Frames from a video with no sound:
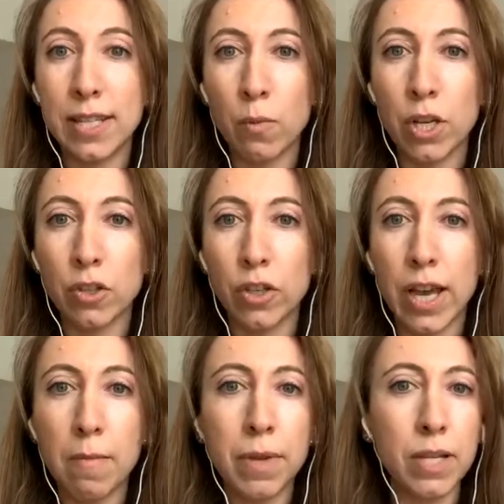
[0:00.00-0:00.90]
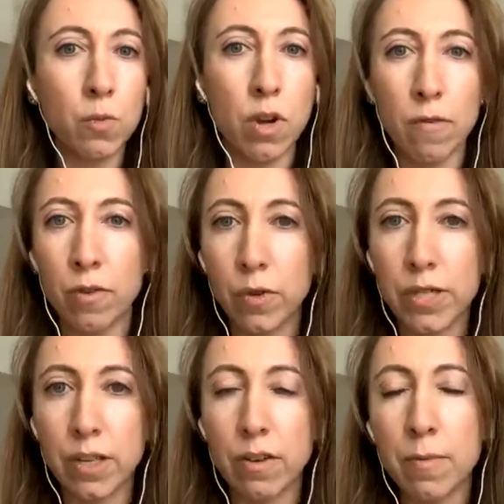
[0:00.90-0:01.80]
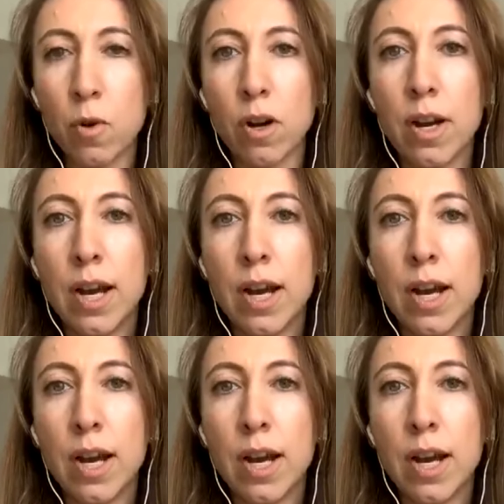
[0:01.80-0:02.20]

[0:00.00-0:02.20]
that we can look at because we're not focused here anymore?